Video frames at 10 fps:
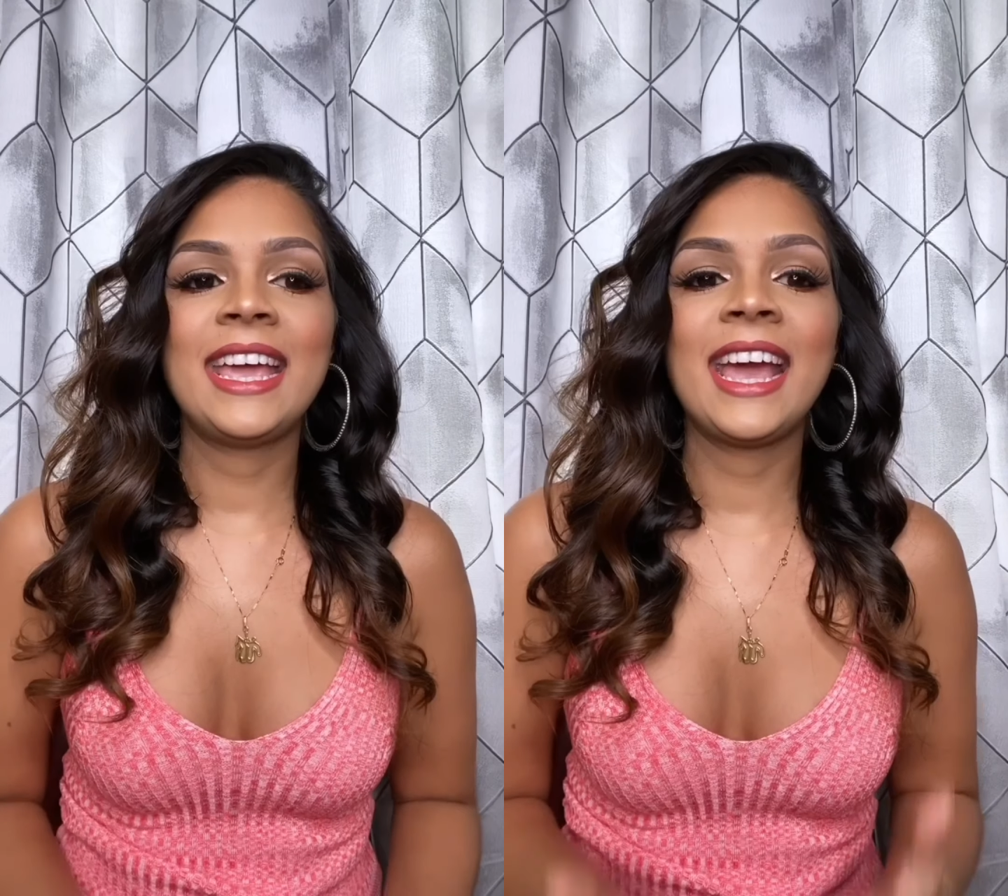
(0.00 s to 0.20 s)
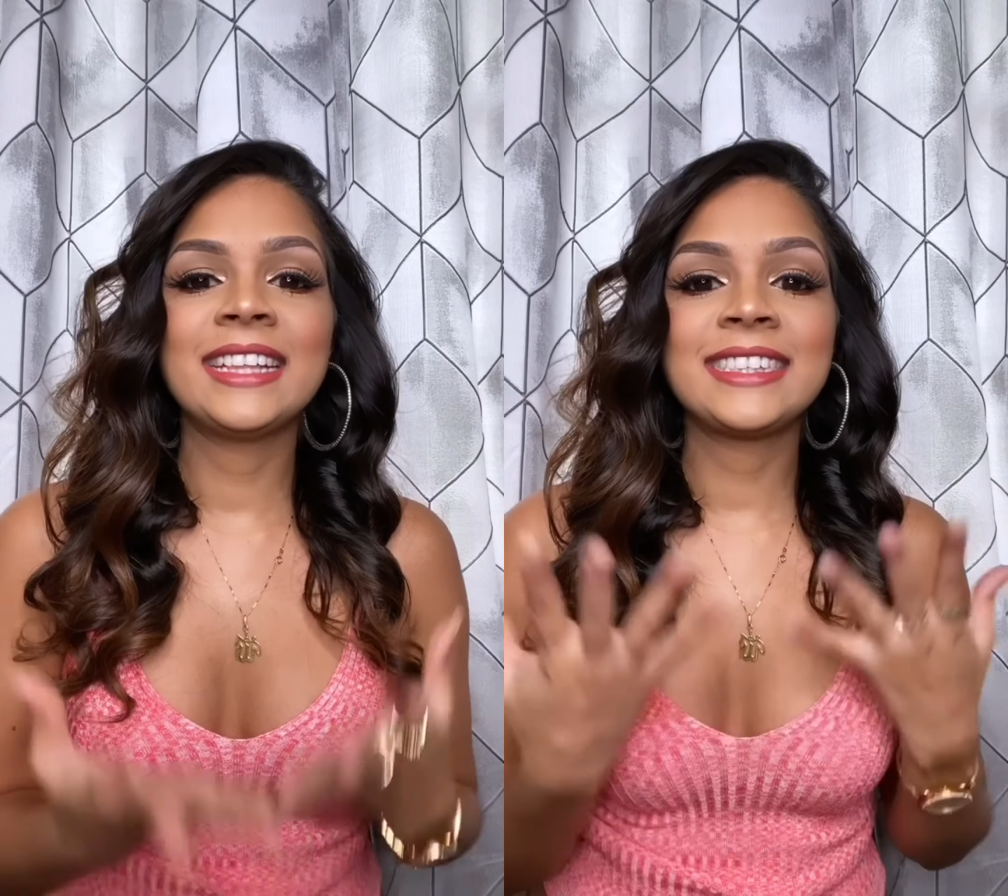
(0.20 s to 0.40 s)

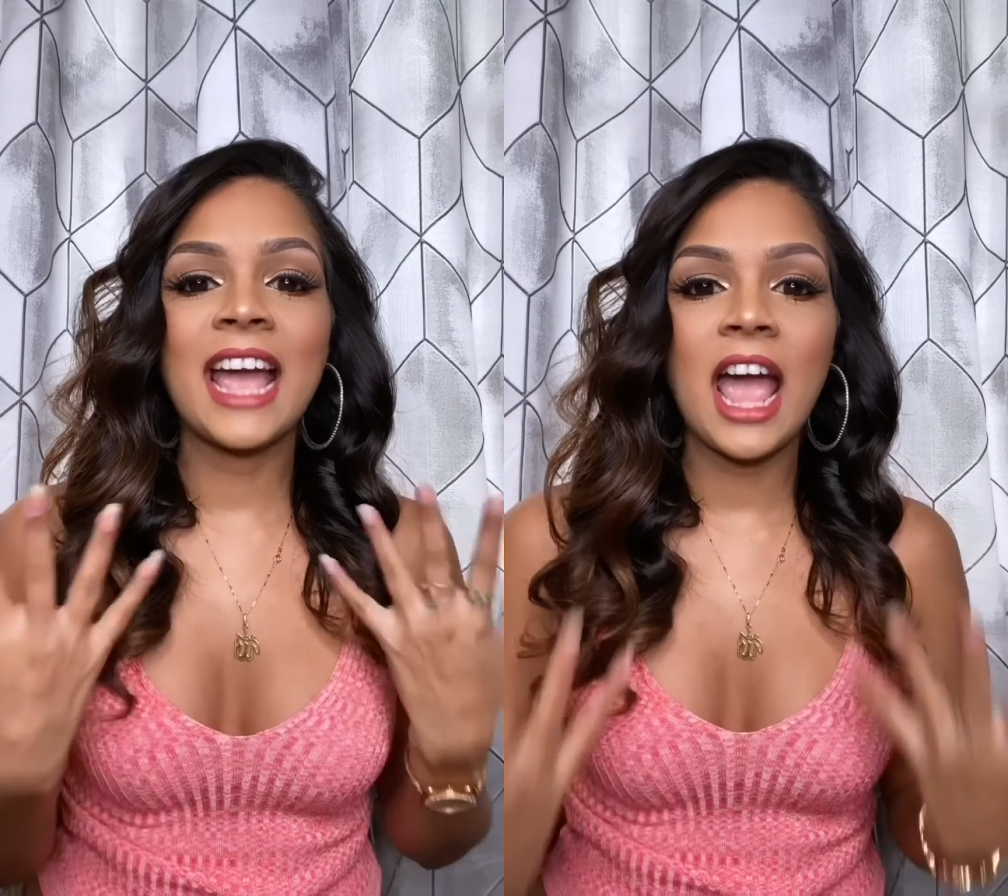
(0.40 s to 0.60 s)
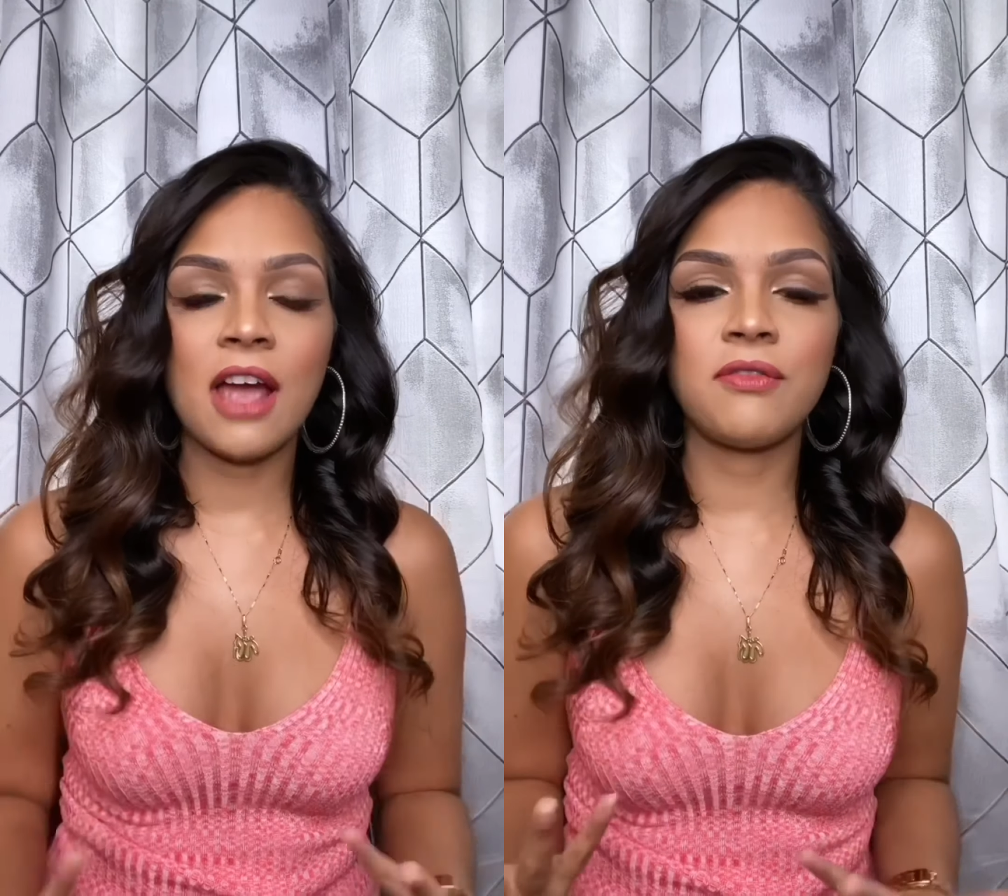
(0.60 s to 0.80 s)
gets
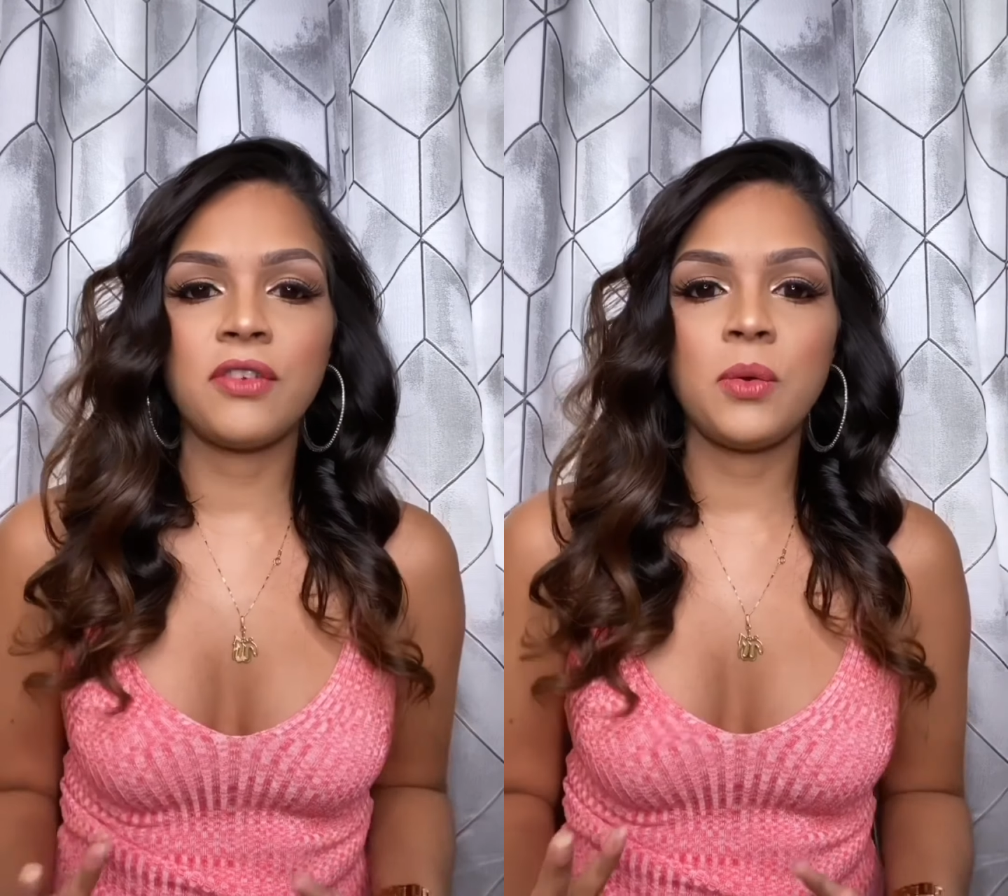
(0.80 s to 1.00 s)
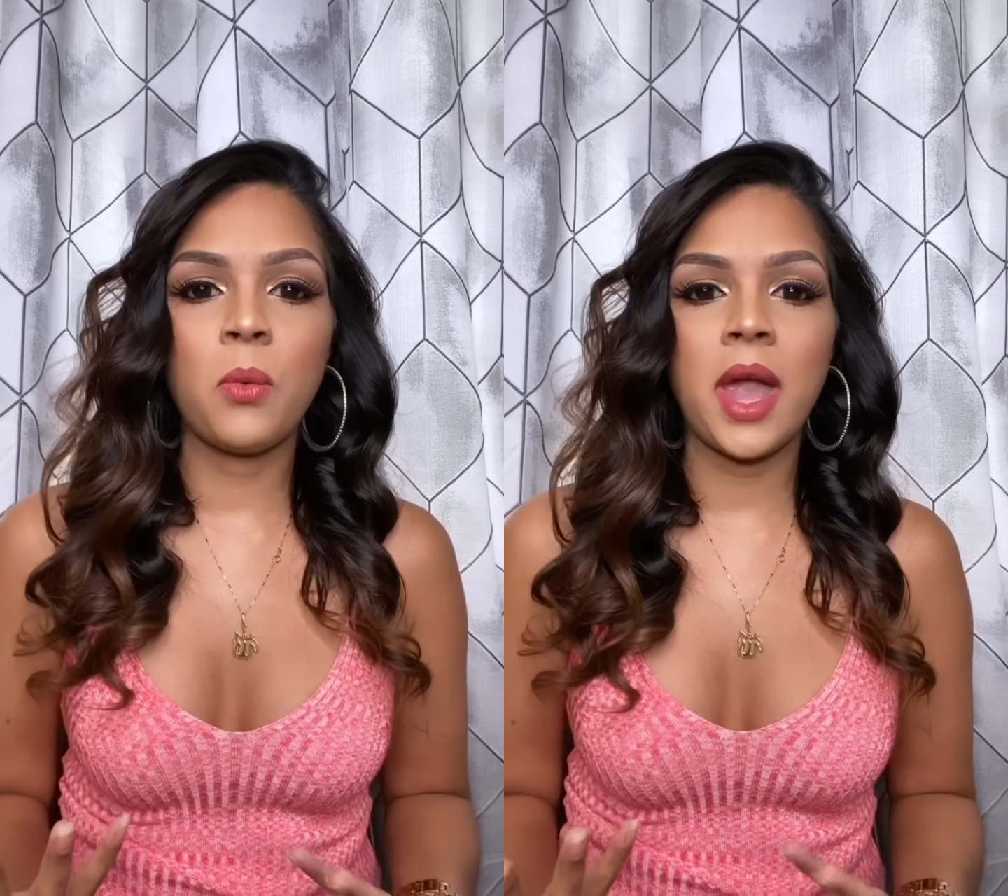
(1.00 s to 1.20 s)

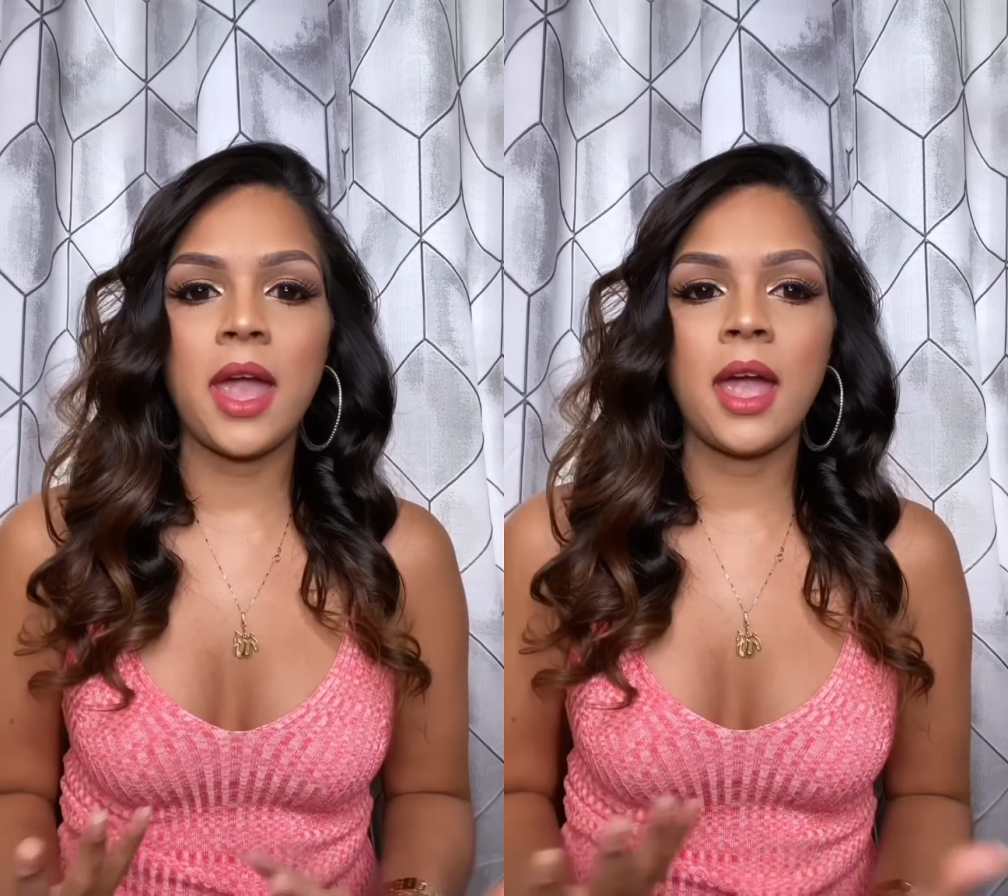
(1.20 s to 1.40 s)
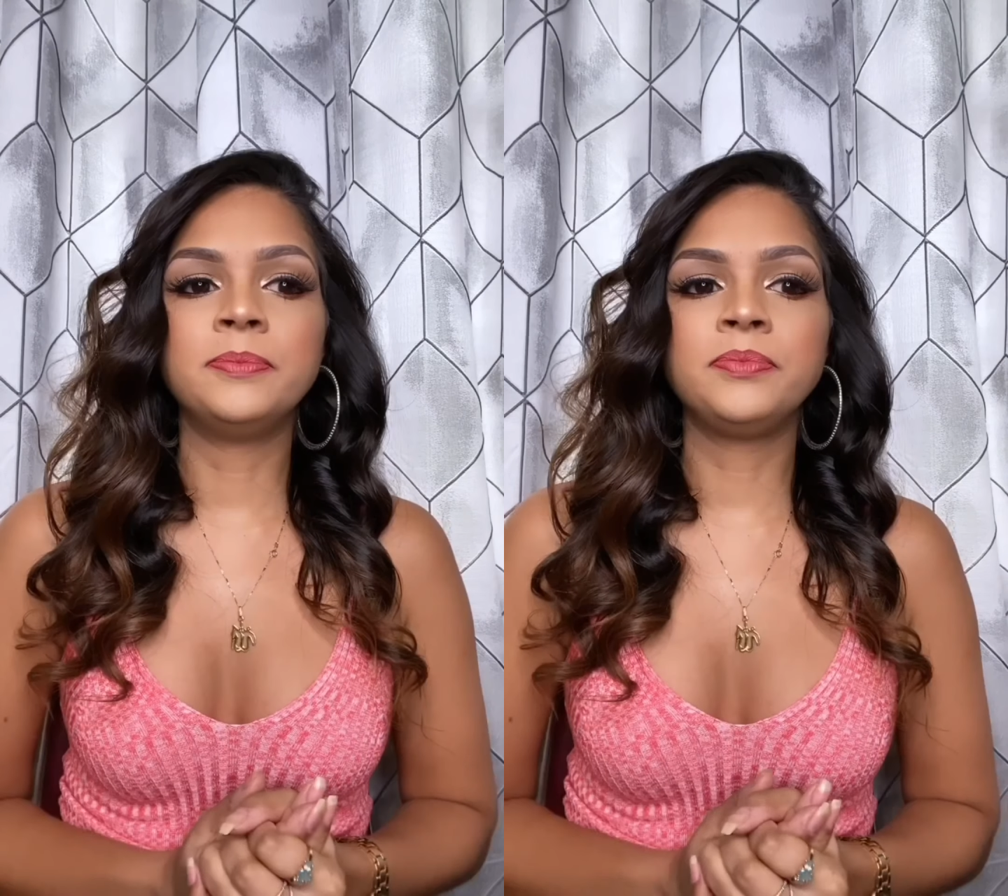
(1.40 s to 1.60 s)
everywhere,